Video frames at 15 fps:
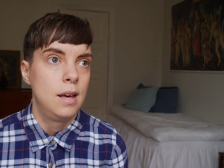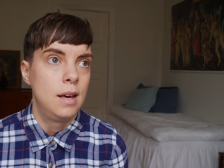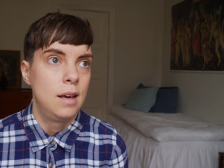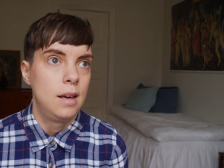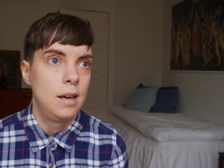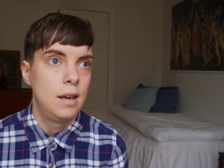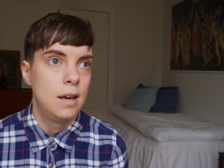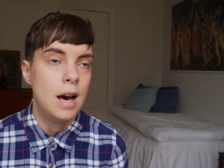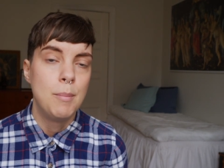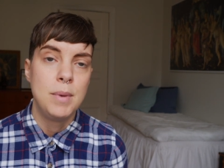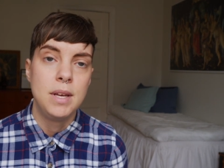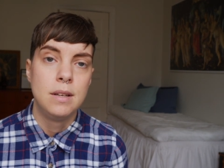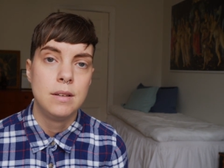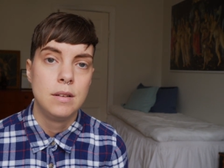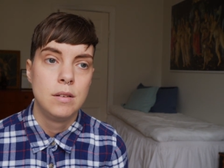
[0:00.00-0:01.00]
I
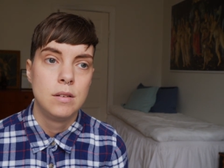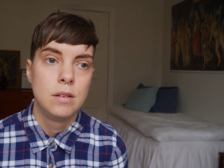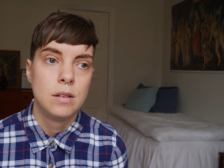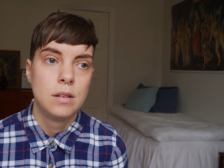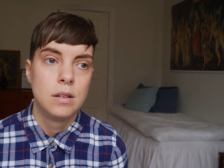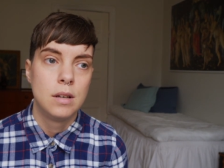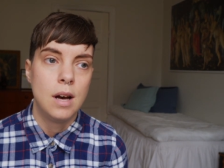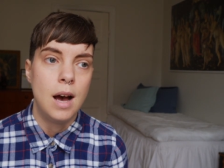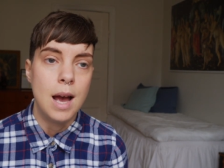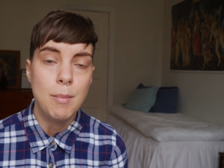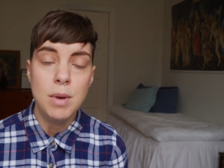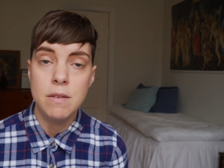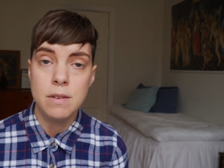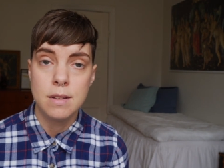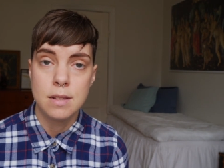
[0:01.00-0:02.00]
mean, I'm
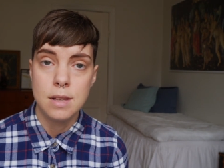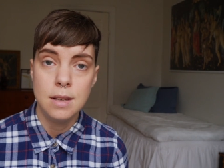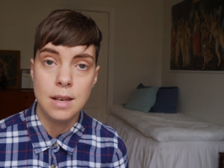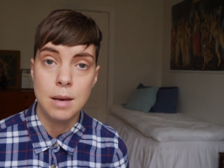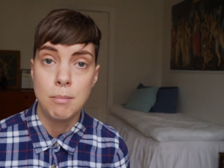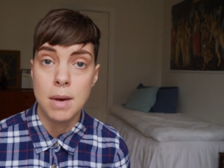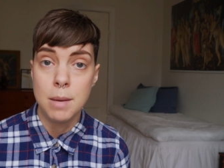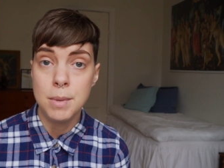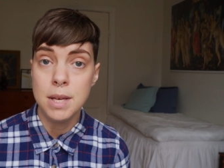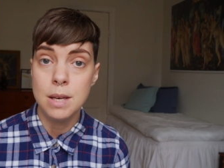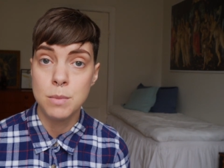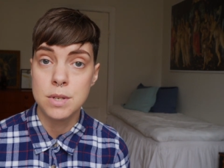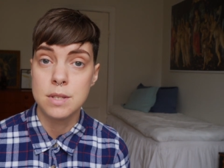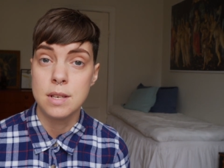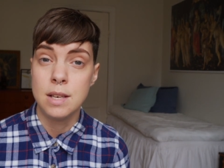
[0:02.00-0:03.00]
even thinking maybe he
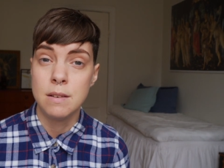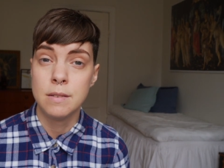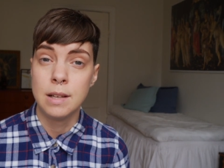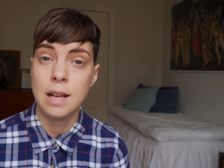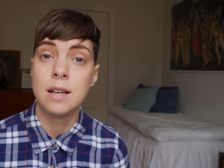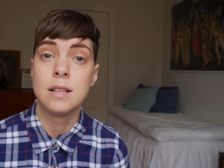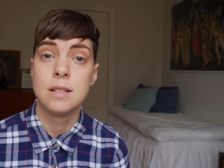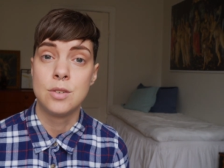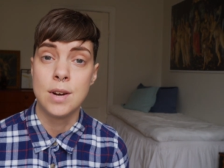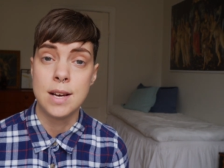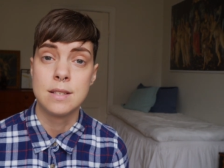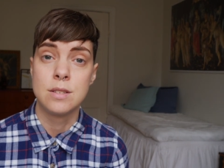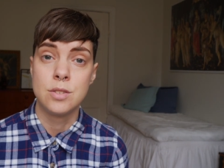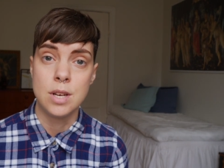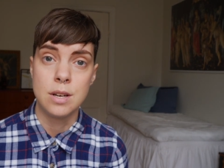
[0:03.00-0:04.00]
was even like
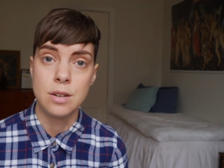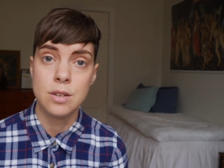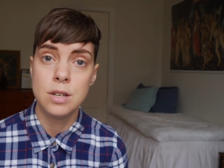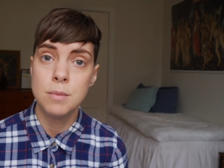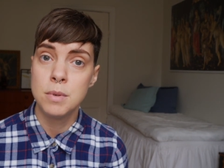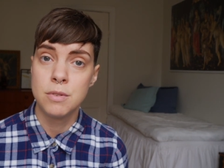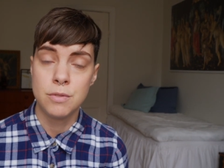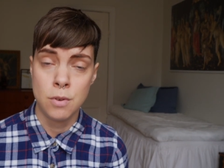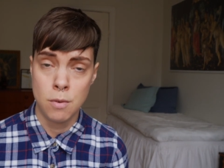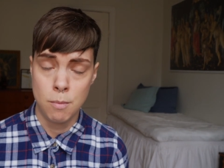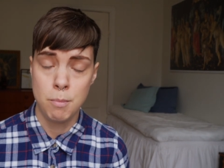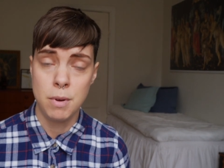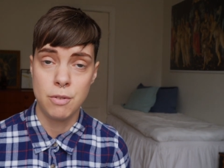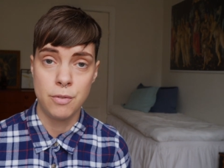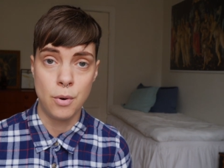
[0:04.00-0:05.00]
transgender
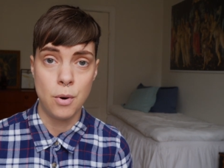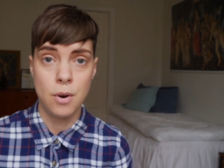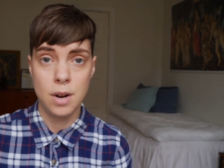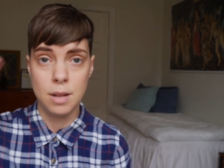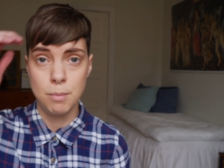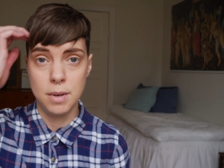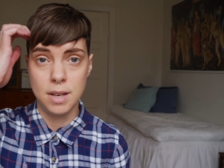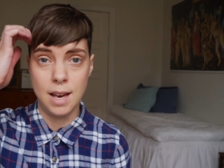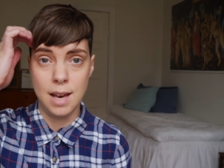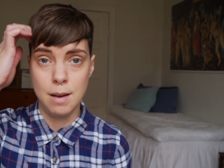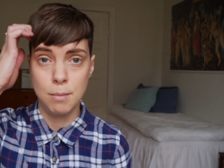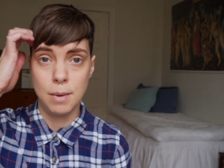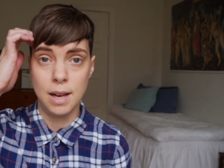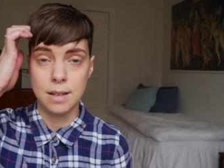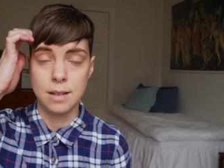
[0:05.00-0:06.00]
bef- before it
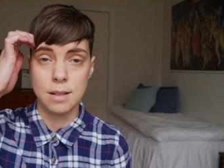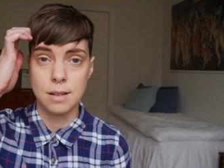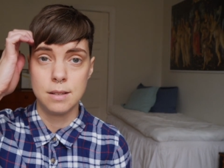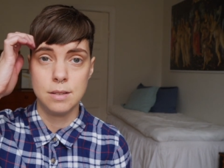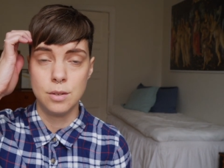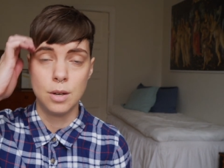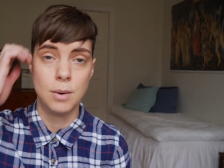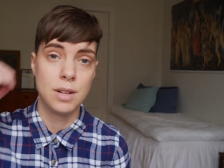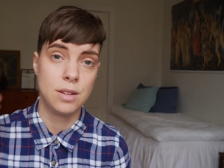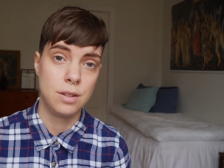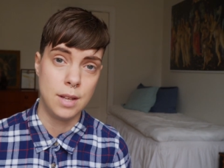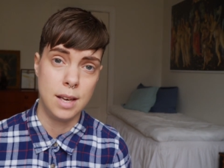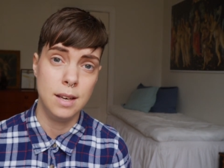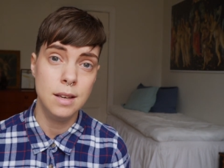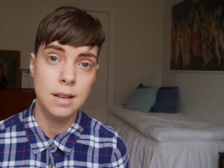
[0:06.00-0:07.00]
became like a you know a
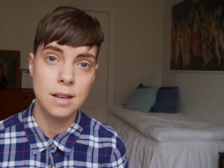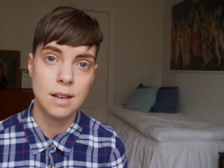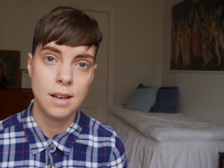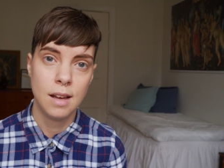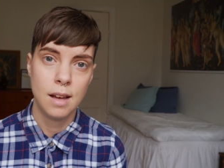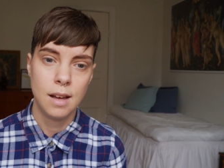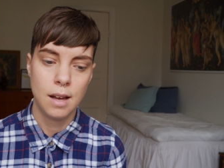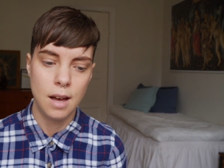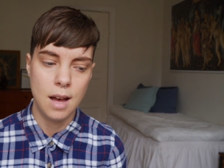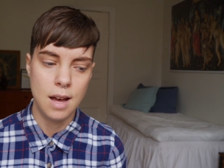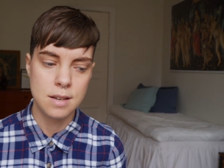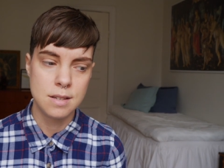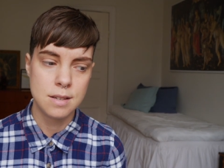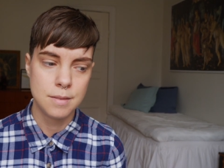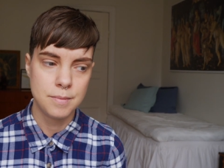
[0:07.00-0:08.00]
thing,
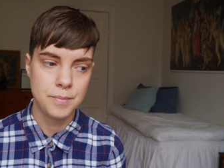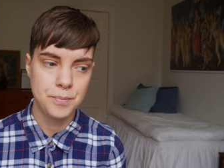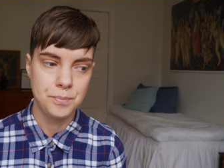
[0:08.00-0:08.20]
and